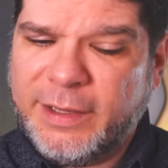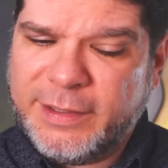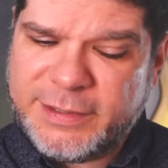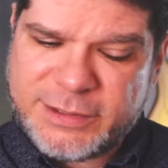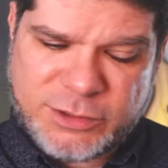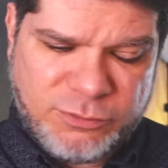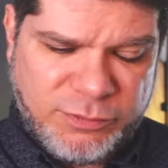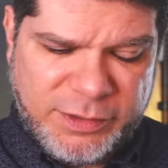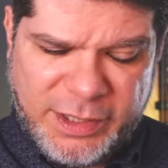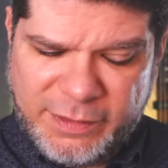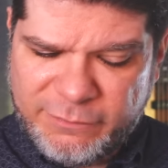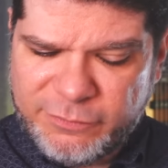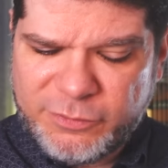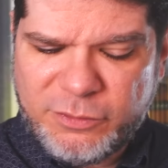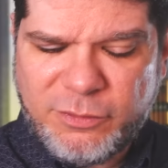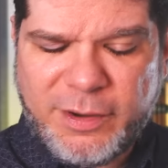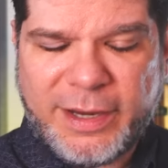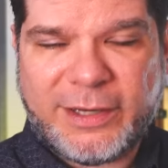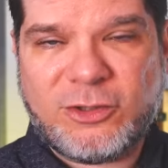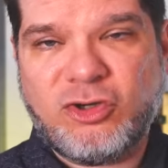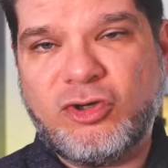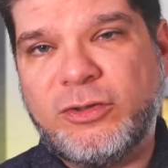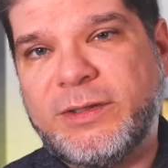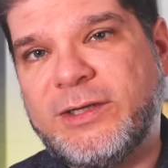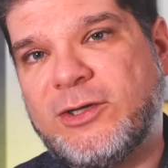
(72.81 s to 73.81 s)
So whenever you
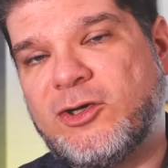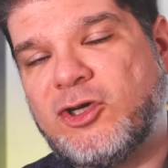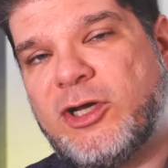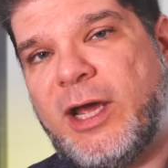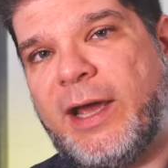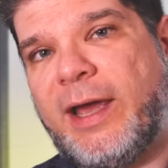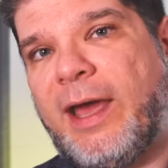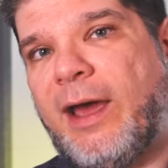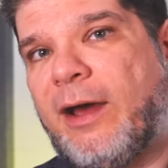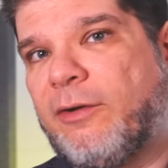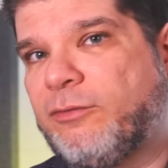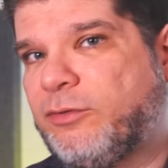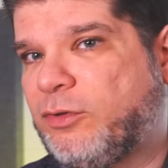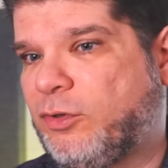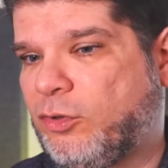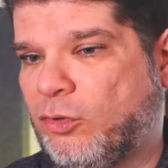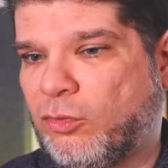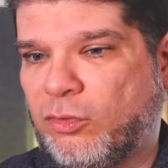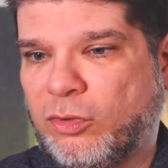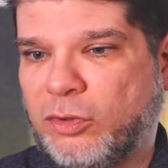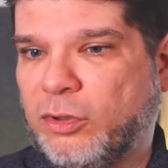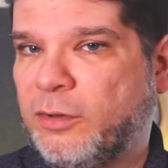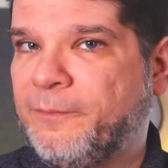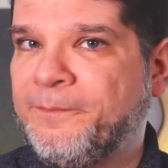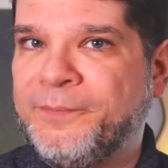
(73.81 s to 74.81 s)
actually check out
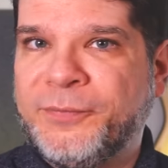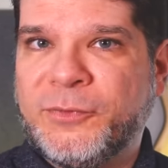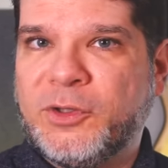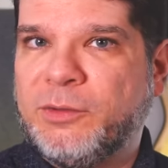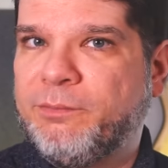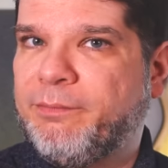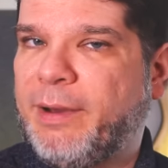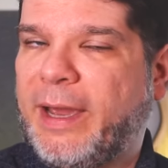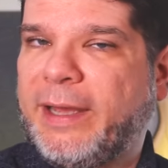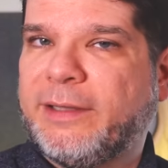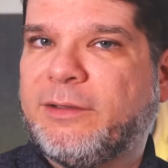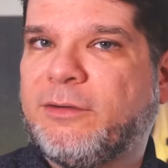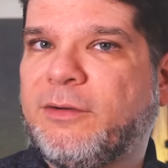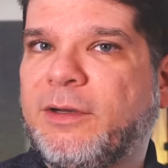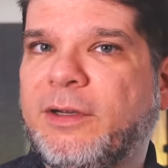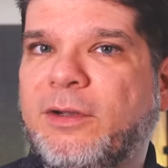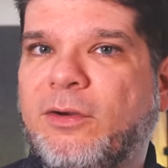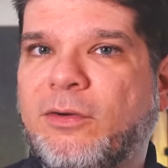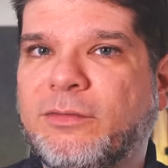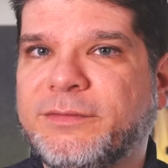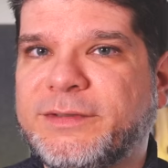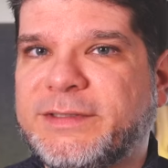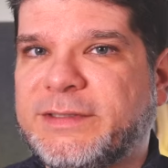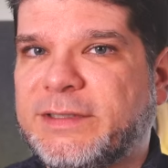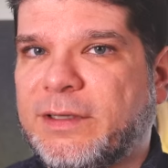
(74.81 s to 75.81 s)
your battery
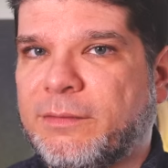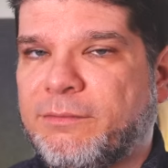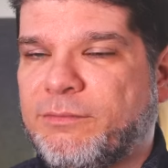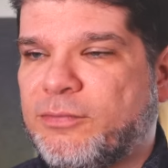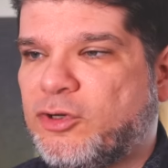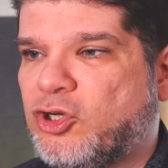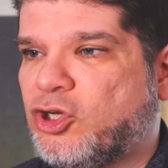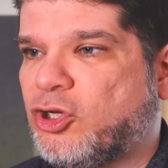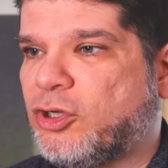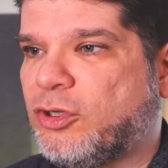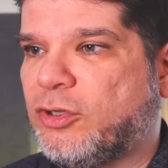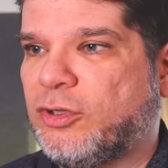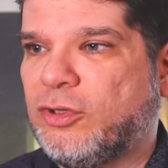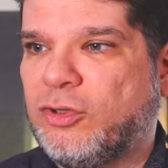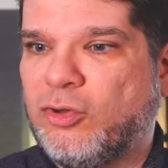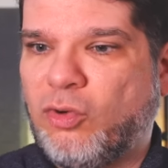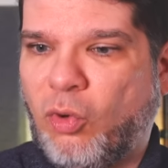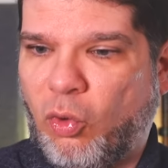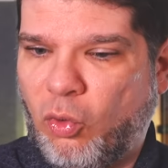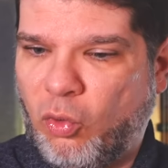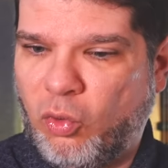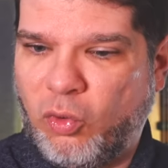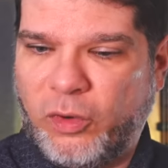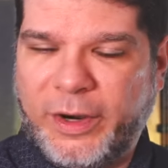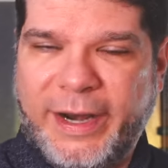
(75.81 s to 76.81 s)
consumption
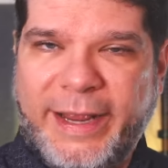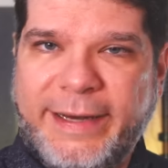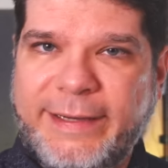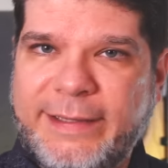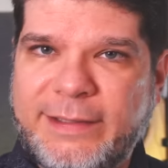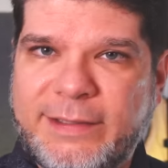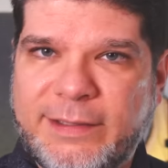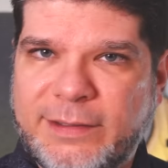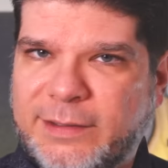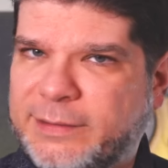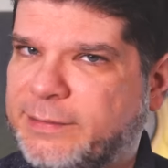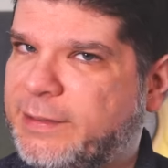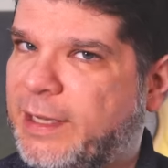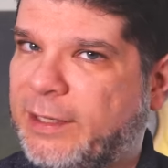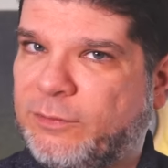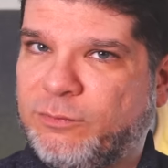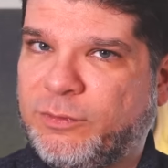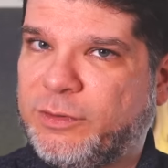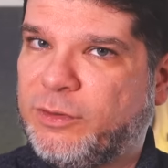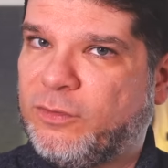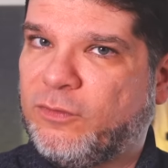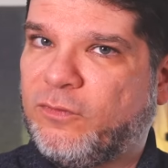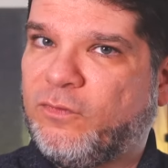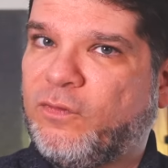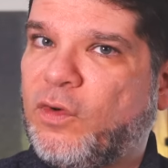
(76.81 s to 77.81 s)
or anything like that
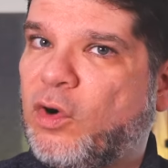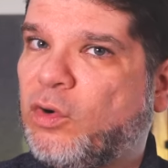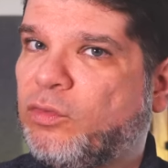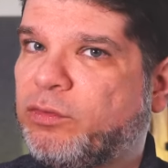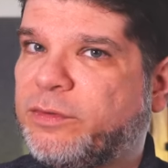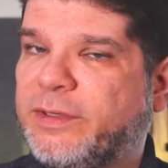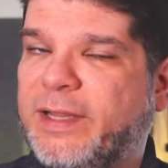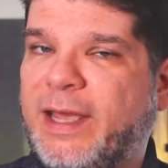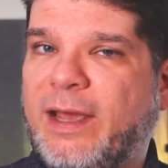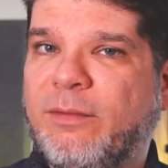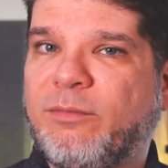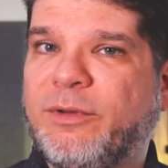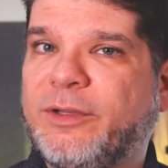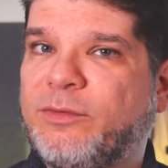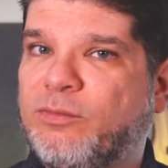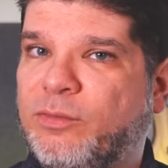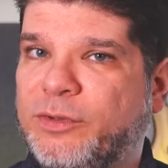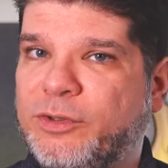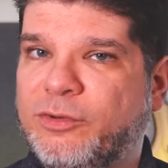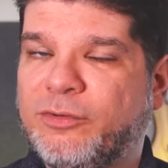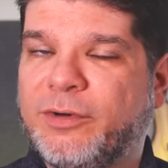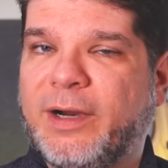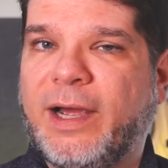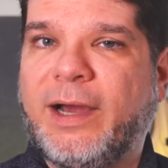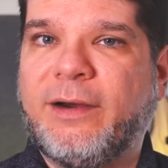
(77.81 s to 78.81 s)
with your phone, tablet,
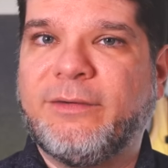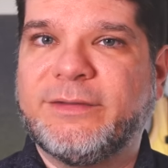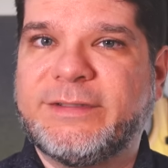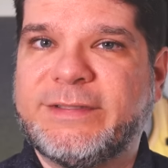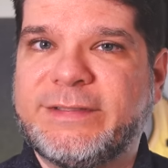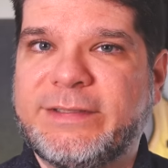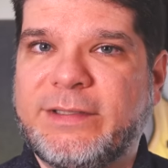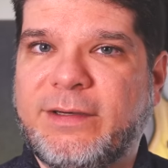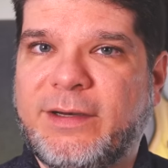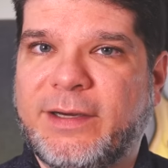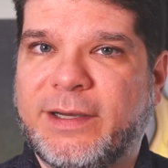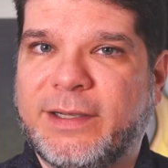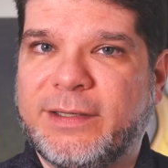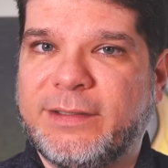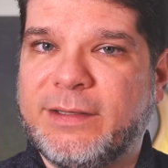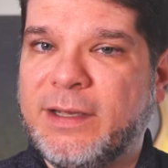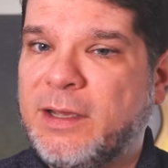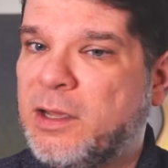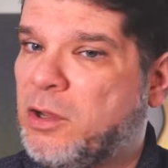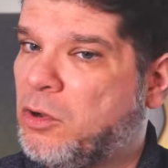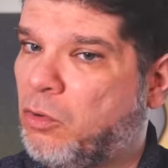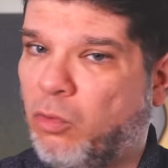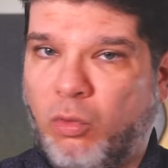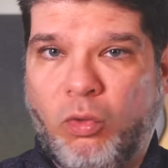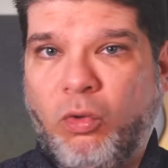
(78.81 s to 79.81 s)
when you're outside
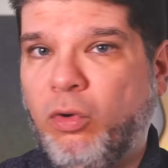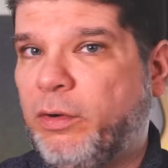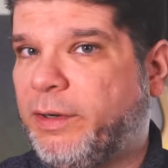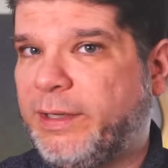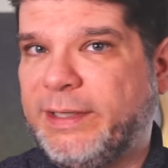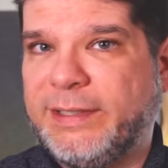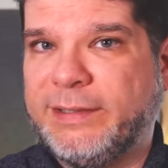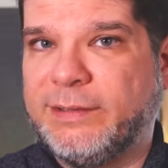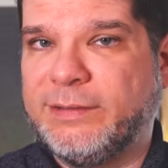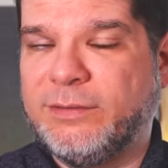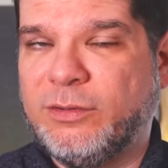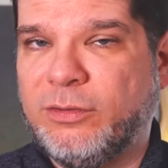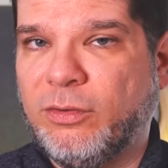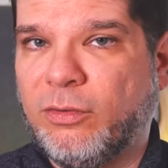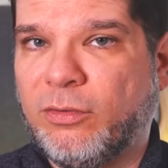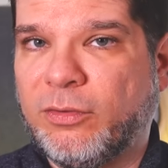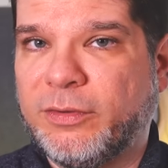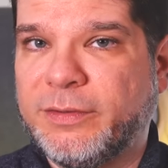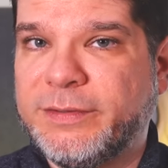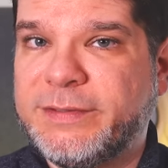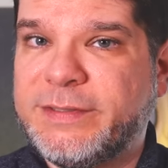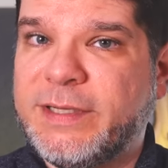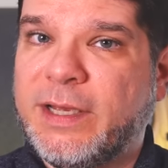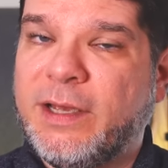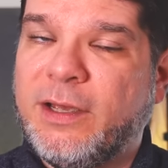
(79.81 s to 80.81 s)
or
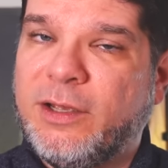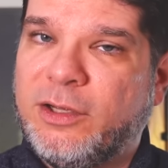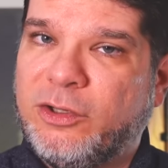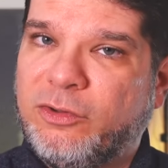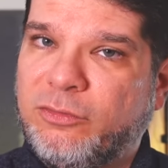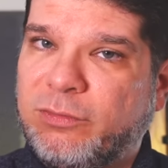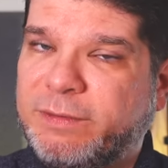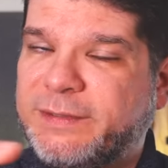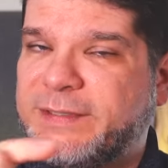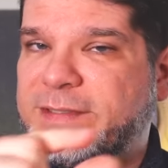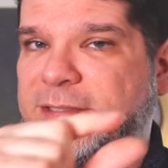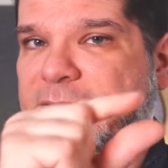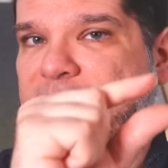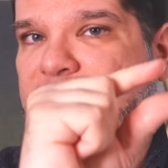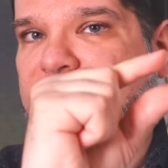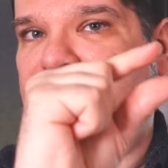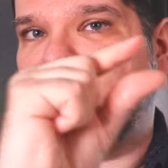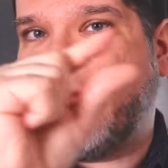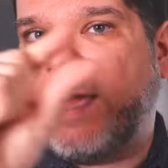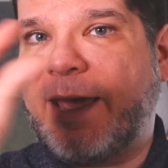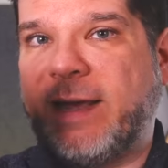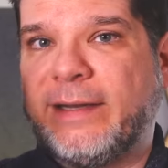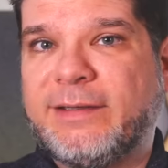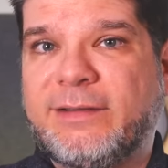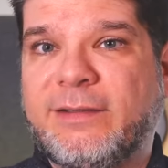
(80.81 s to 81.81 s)
indoors, you will see
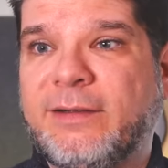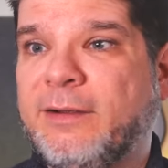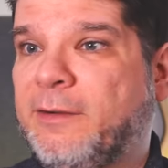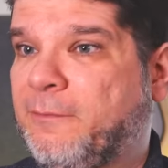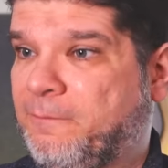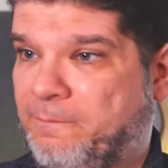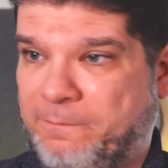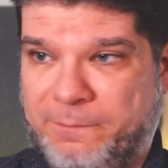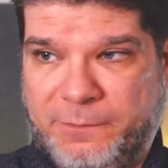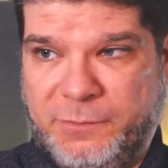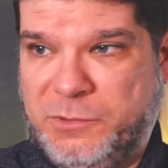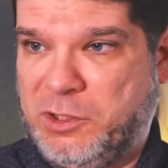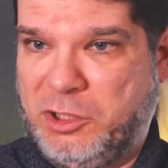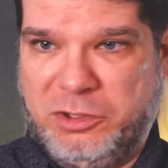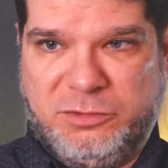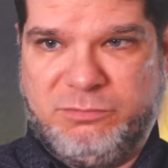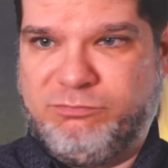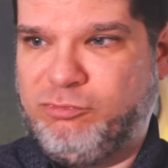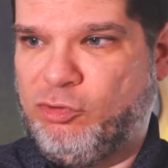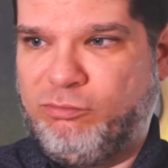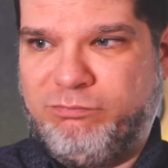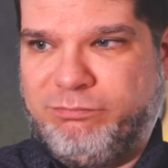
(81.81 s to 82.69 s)
that the